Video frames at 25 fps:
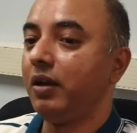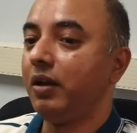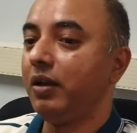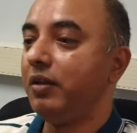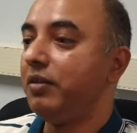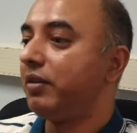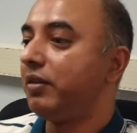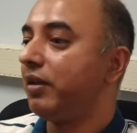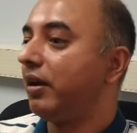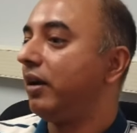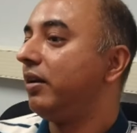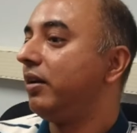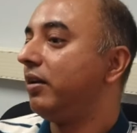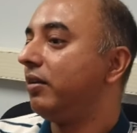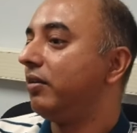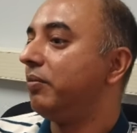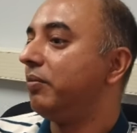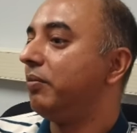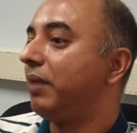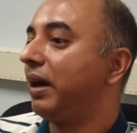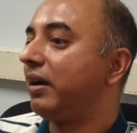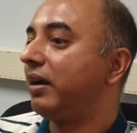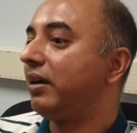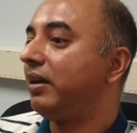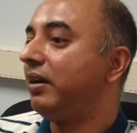Inside
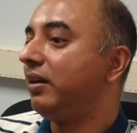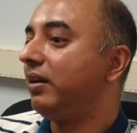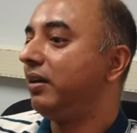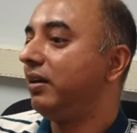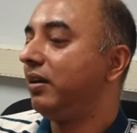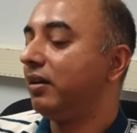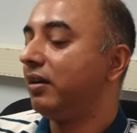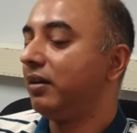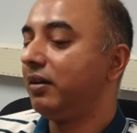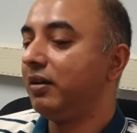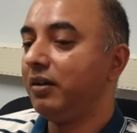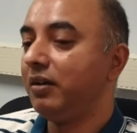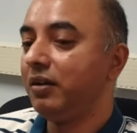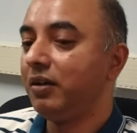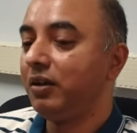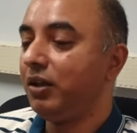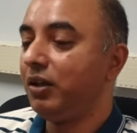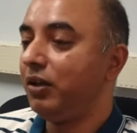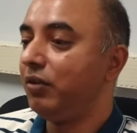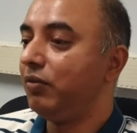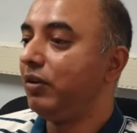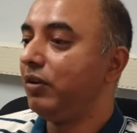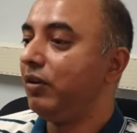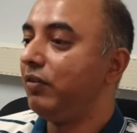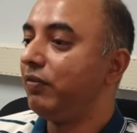a bacteria,
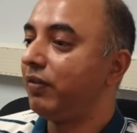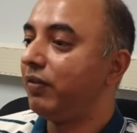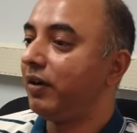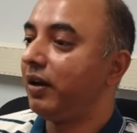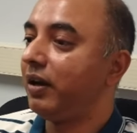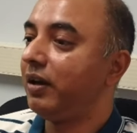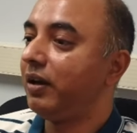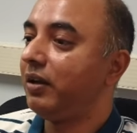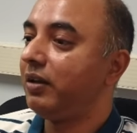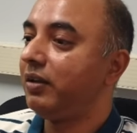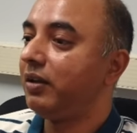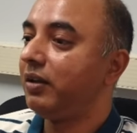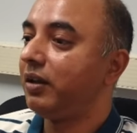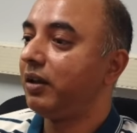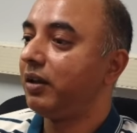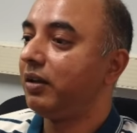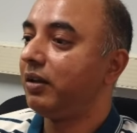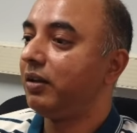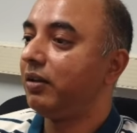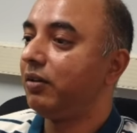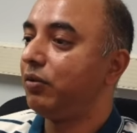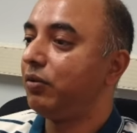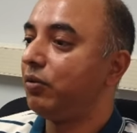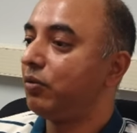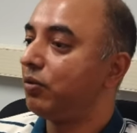you will find
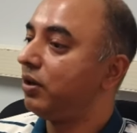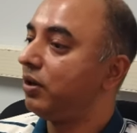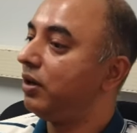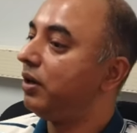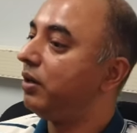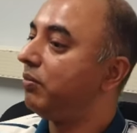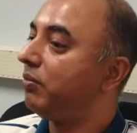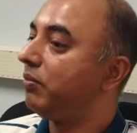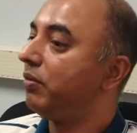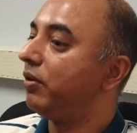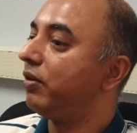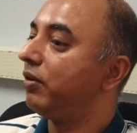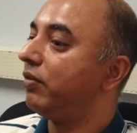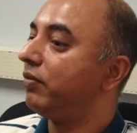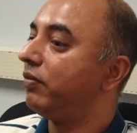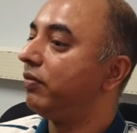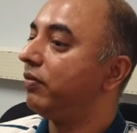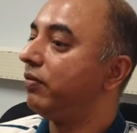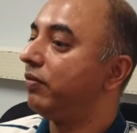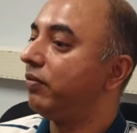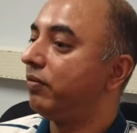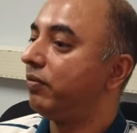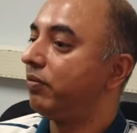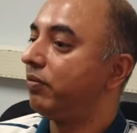that the total number of